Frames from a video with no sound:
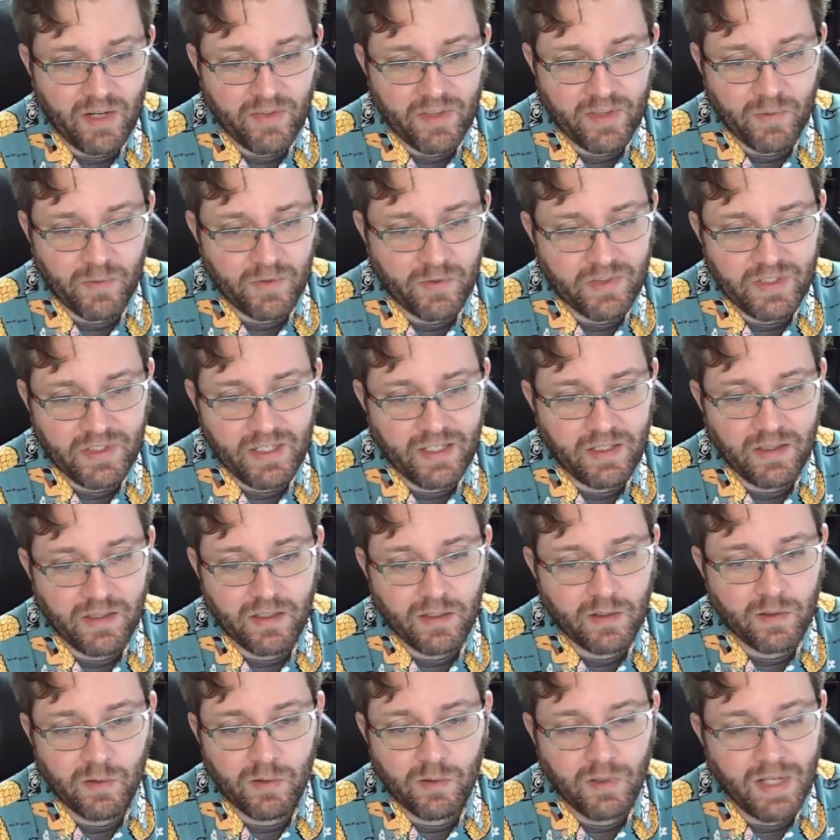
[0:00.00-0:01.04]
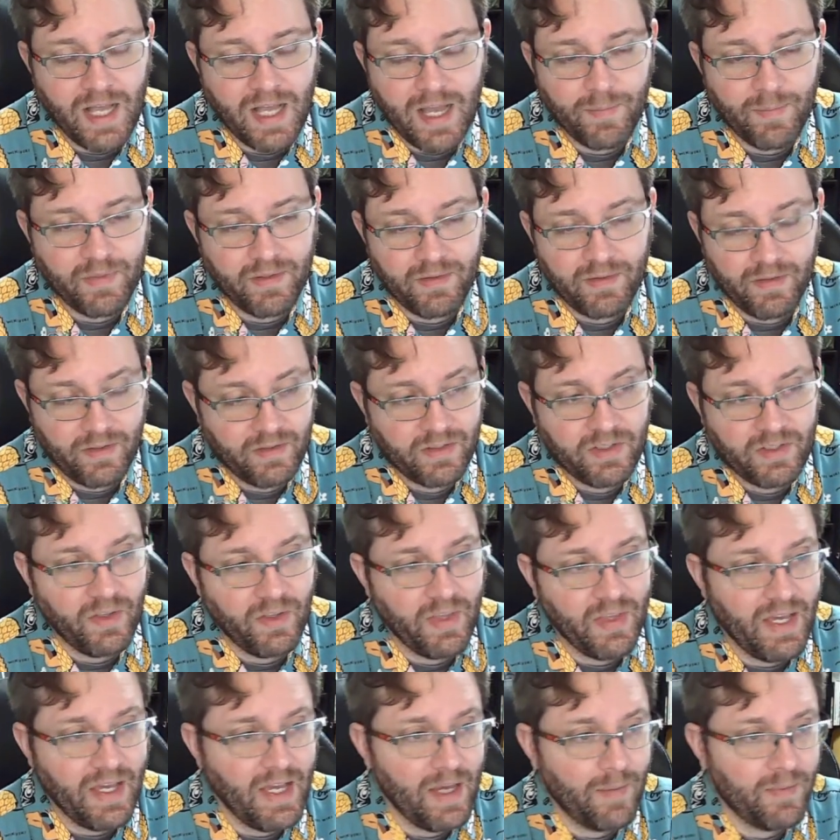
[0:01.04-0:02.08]
think we'll see anything cool happen until
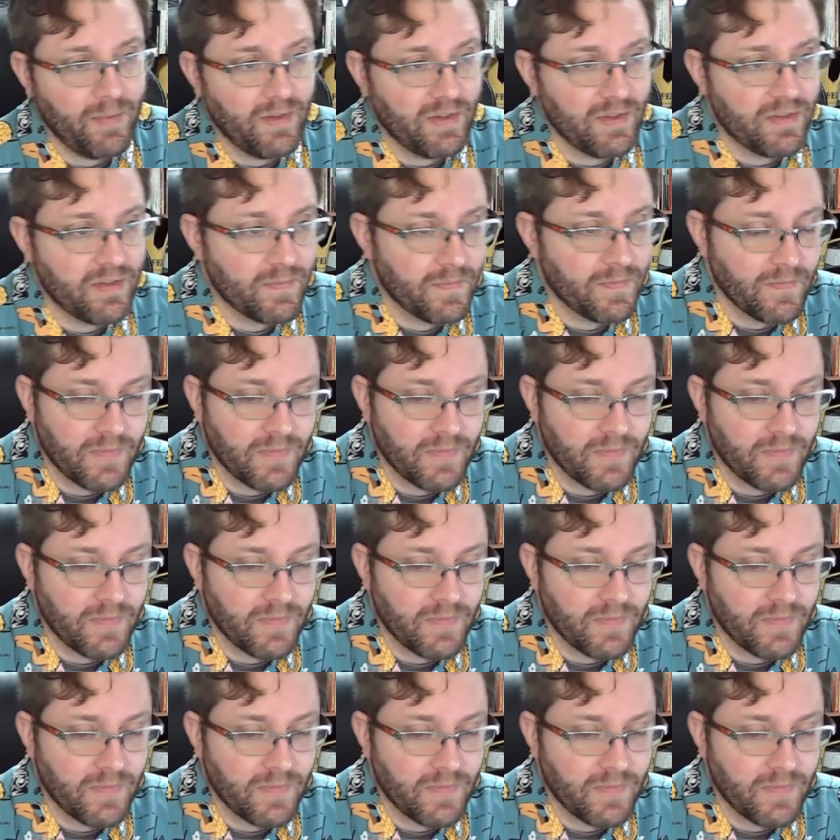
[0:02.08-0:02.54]
that happens.